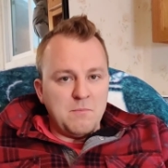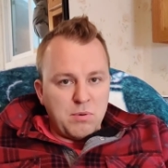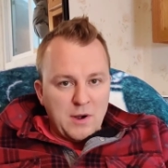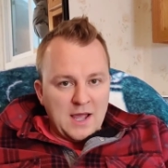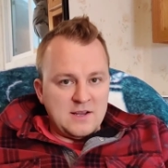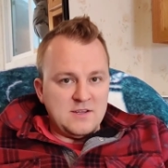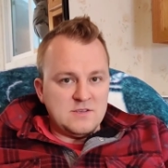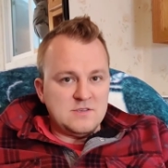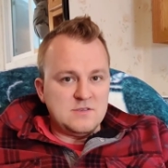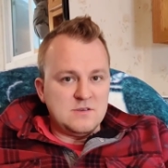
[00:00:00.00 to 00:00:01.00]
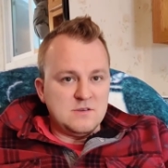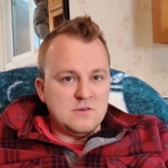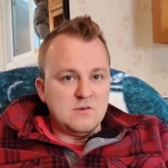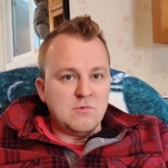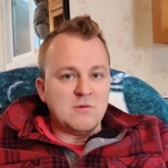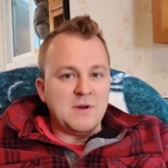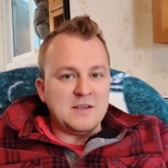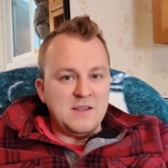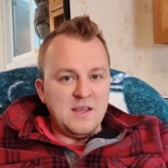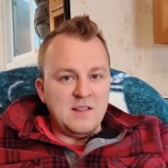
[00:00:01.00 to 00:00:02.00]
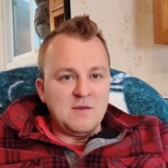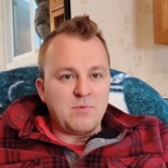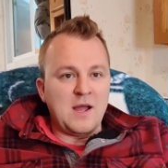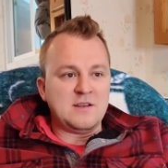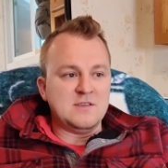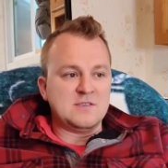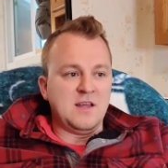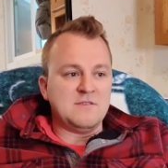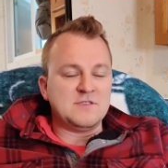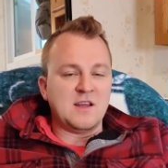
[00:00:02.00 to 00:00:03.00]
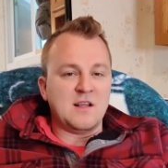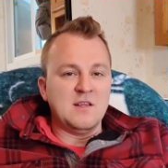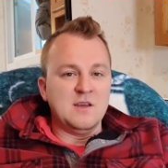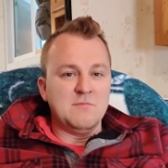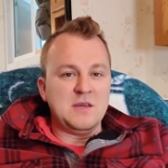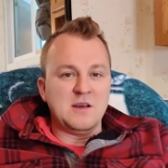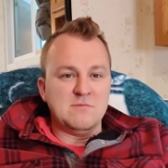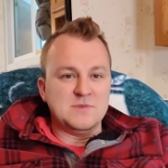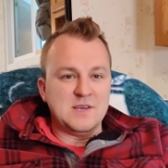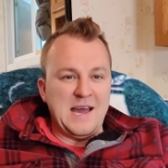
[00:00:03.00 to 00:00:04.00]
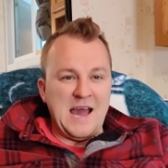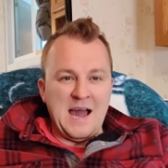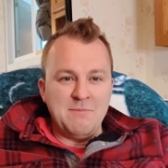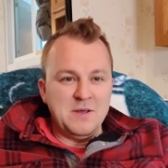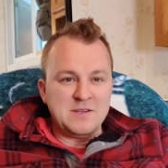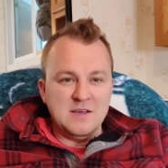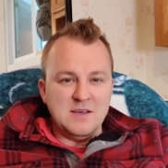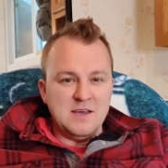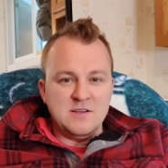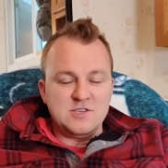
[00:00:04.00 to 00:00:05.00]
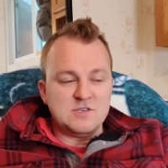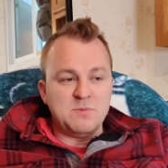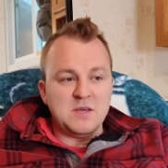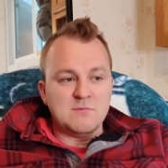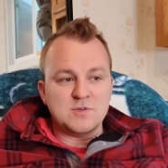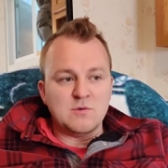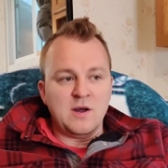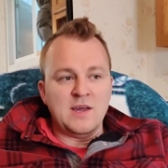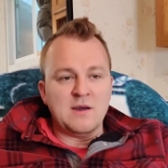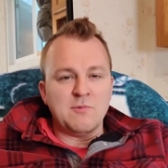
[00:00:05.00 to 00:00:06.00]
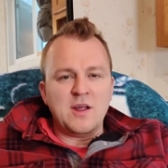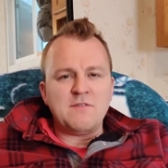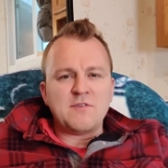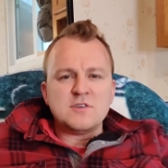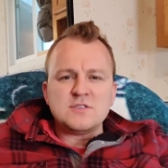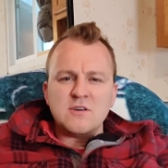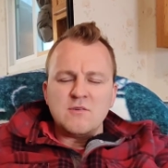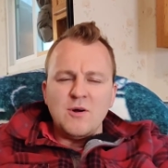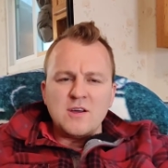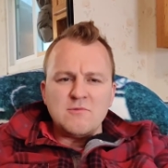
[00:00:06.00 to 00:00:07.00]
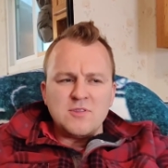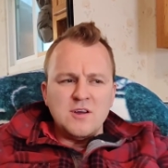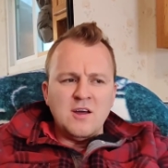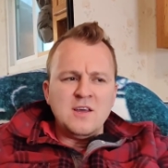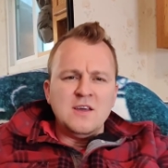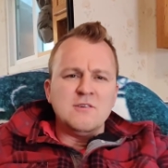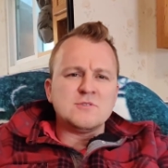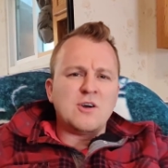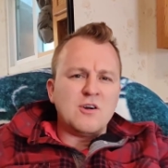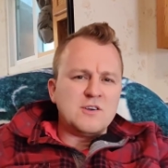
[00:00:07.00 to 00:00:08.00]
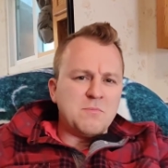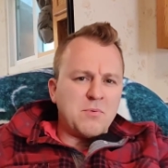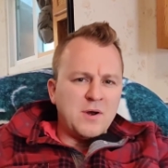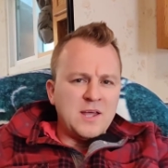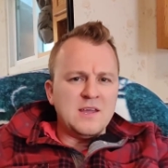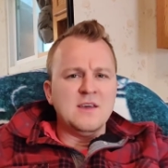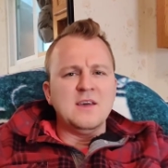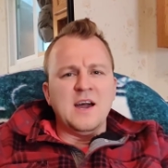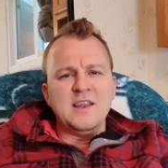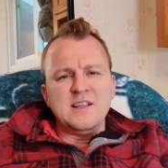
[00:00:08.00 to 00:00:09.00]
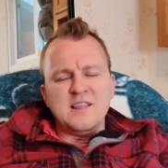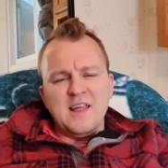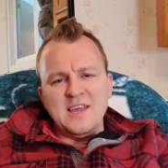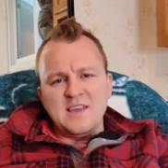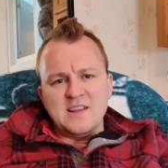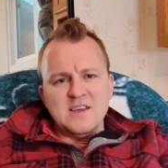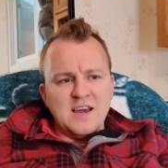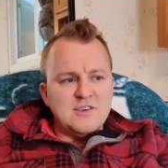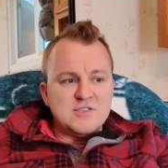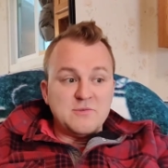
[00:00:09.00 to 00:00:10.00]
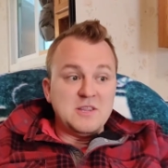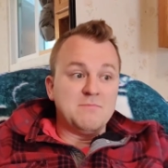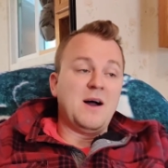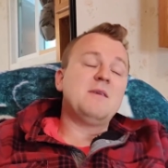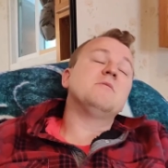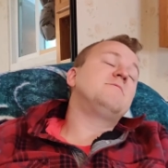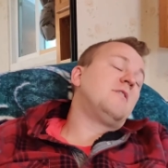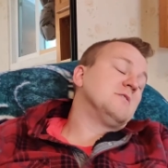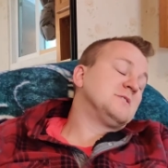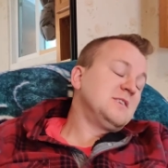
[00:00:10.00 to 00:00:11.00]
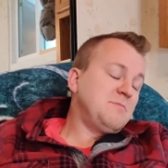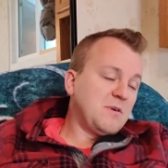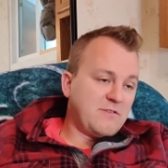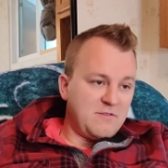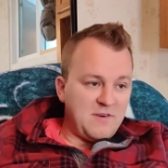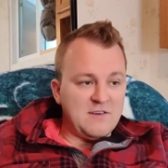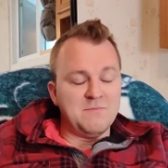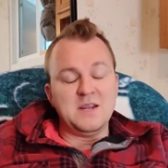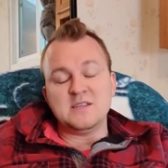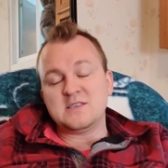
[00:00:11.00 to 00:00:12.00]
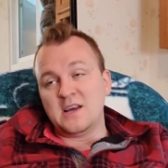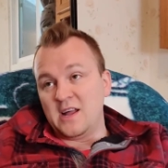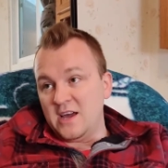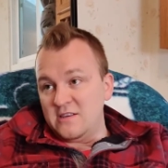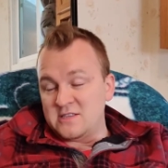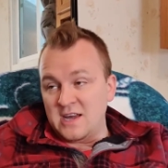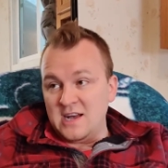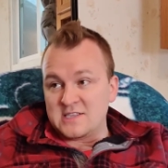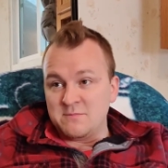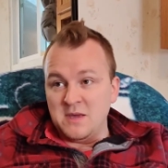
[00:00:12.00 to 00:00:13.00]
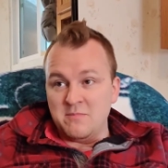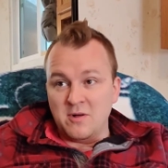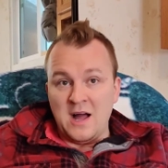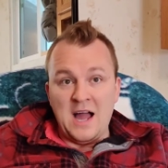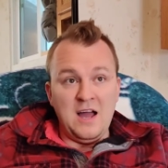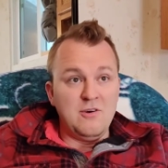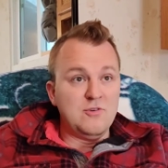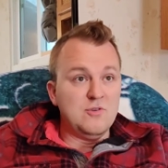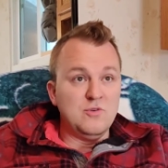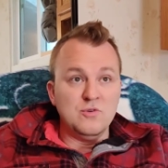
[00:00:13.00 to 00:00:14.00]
practice to where my daily practice lifestyle becomes a habit and it just becomes who I am. When I first started walking with God, it was hard to pray. I didn't like it. I used to read the Bible and fall asleep every 5 minutes. And I used to ask people, how do